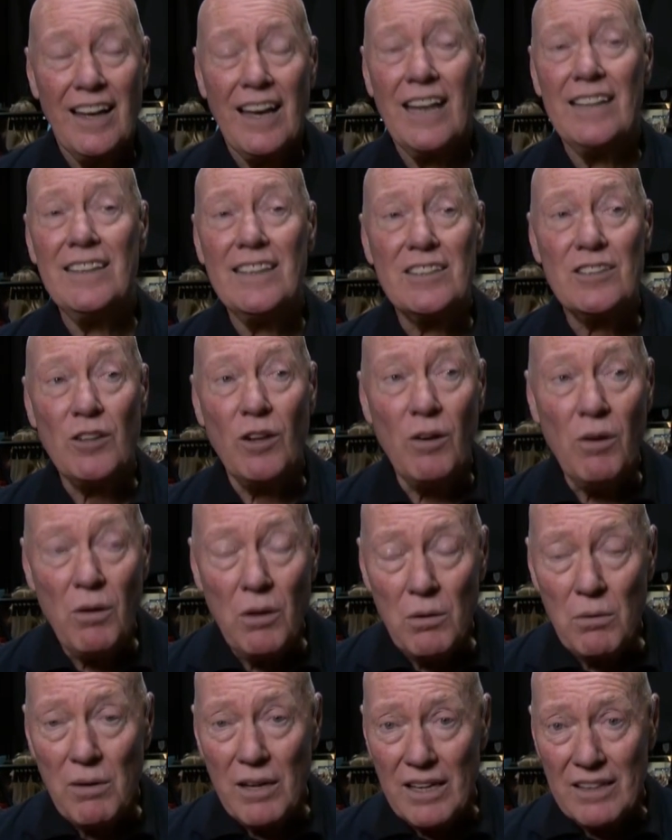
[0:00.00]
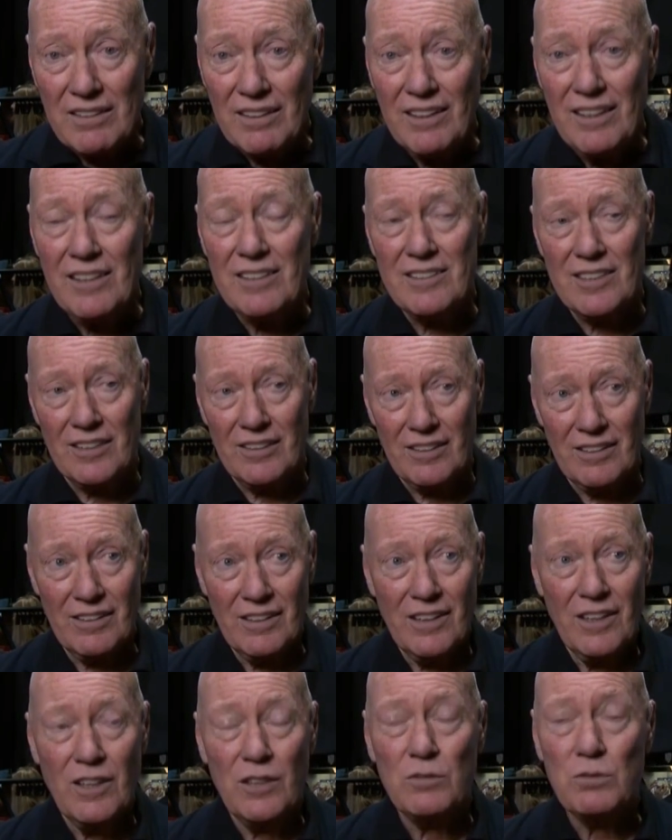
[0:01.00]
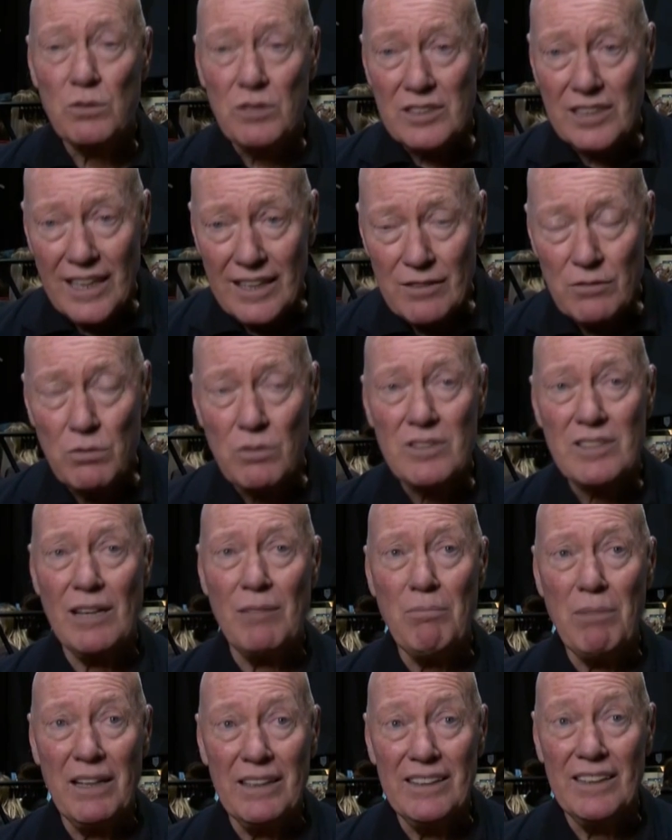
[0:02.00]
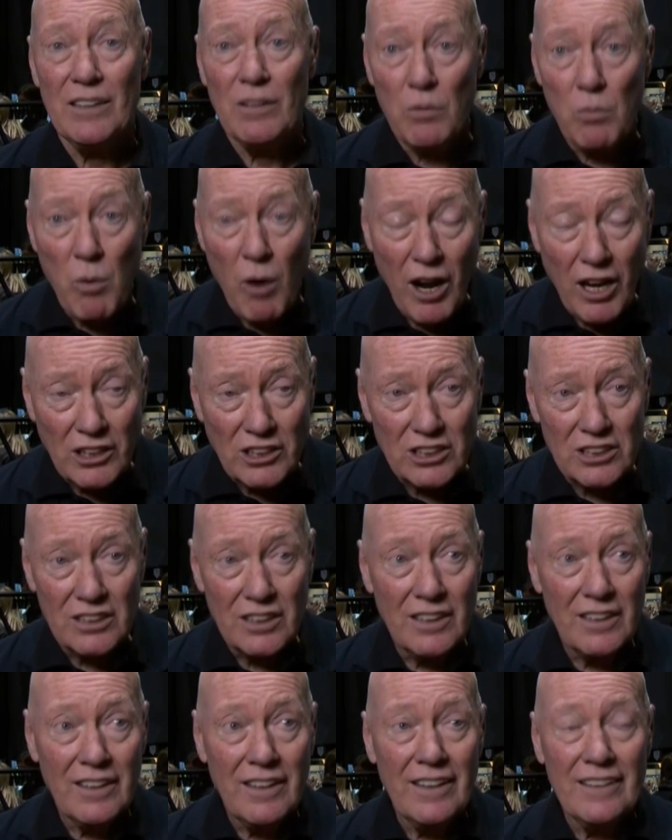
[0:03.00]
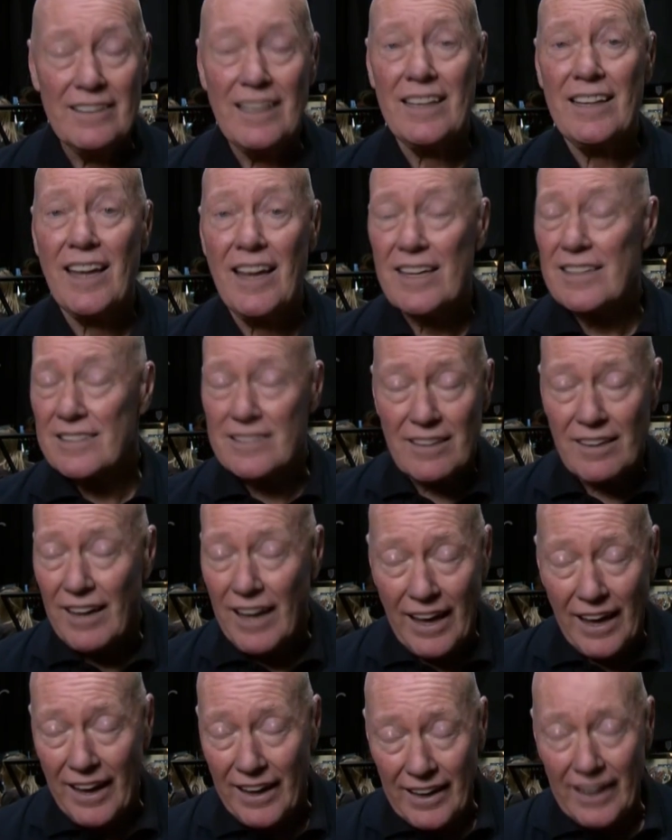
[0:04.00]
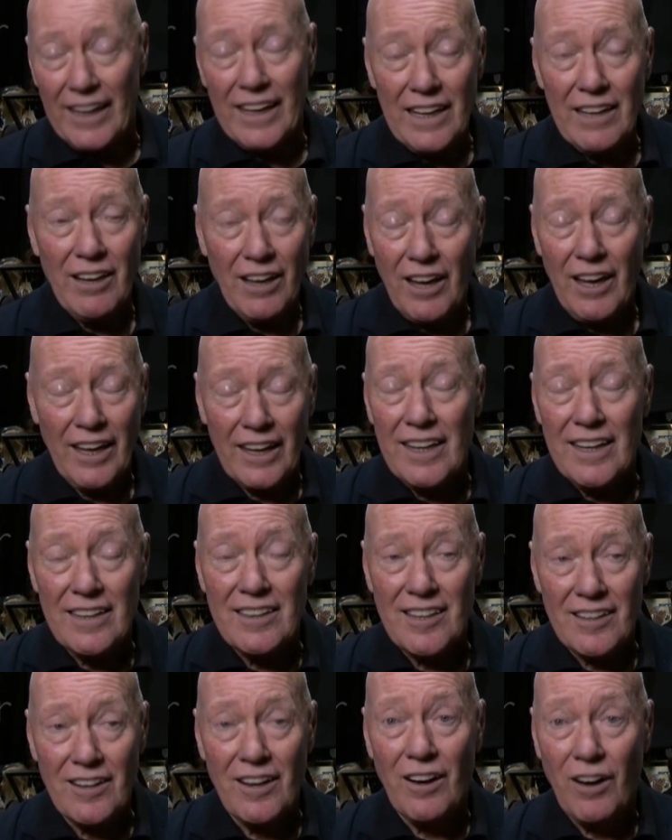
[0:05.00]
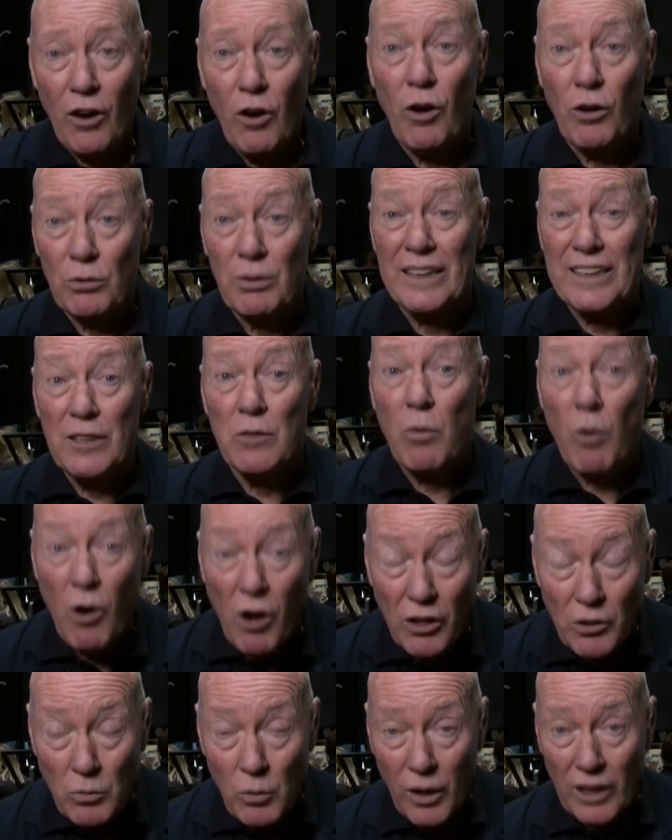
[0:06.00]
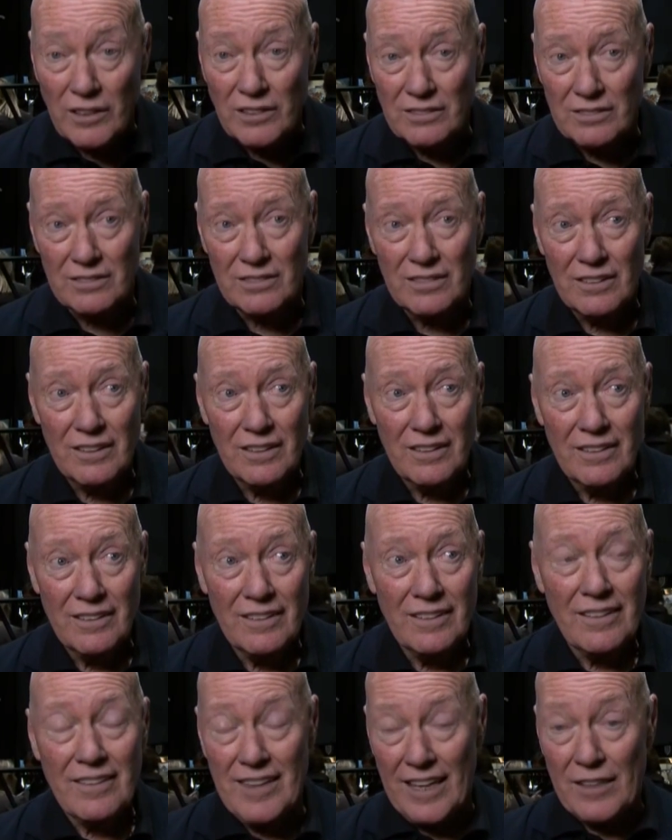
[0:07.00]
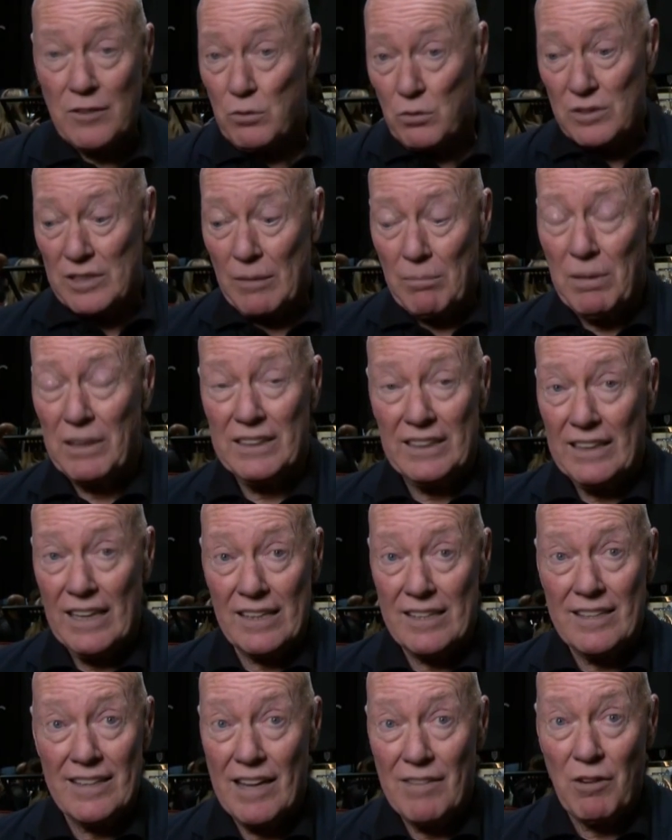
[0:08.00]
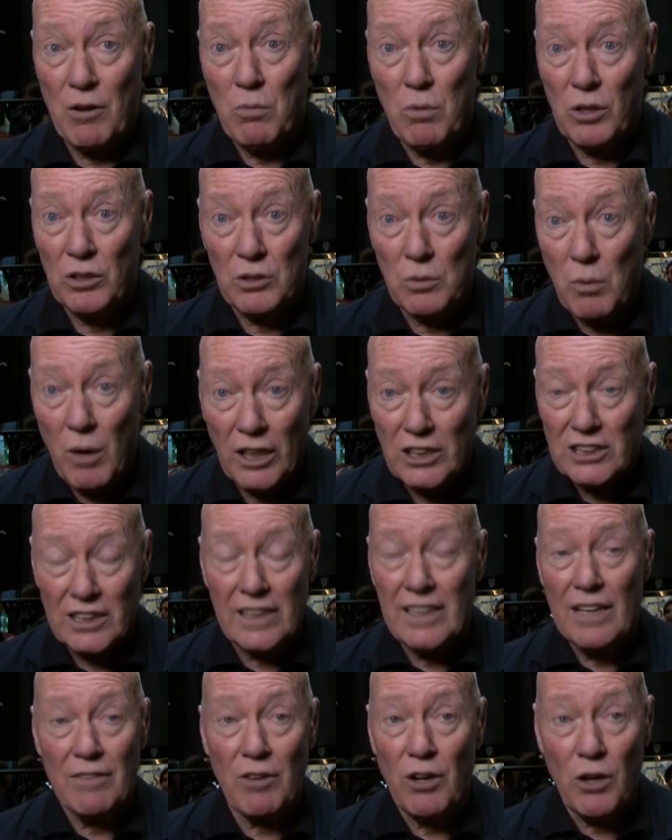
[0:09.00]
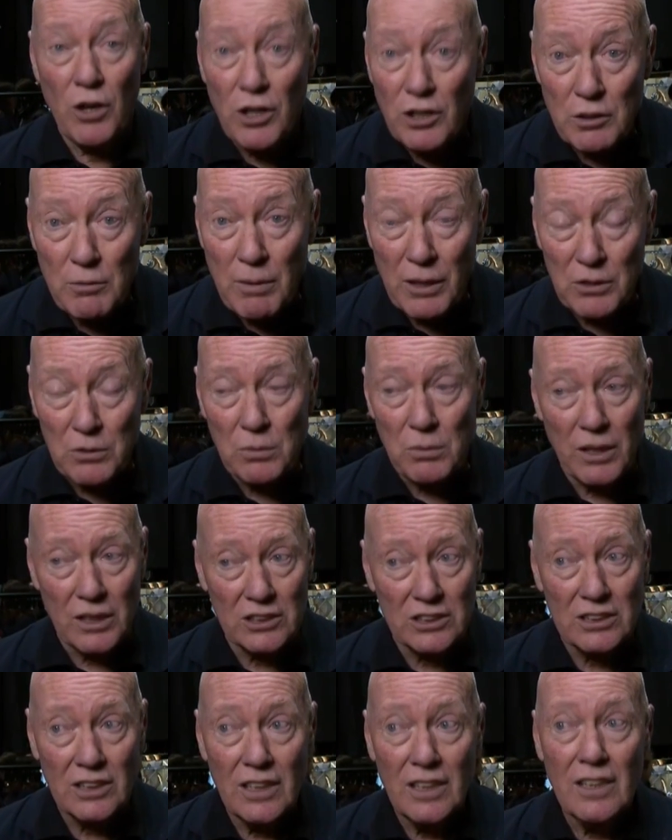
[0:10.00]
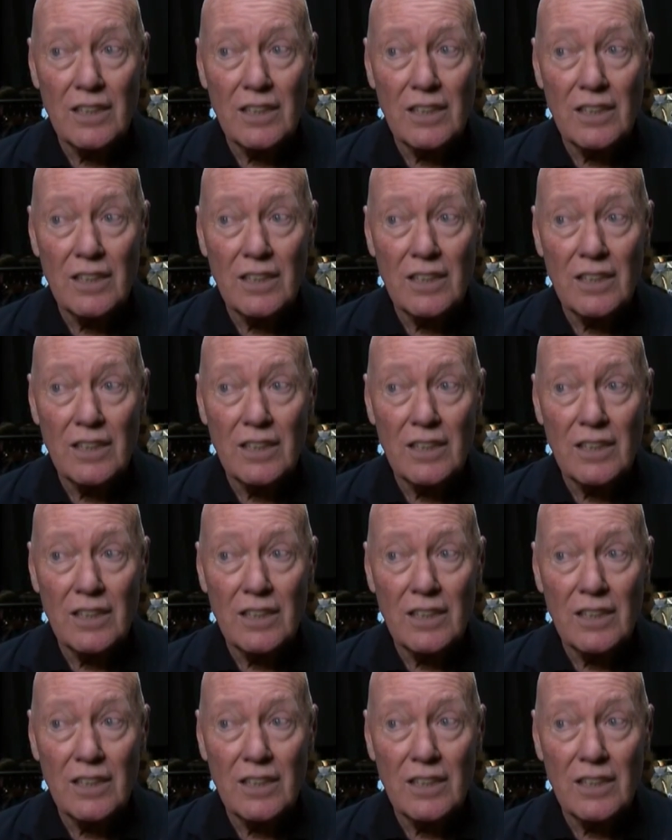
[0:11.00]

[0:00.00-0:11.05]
And it's always easier to sell to somebody a watch that has e either already worn one than to somebody that's never worn a watch and never heard about a watch.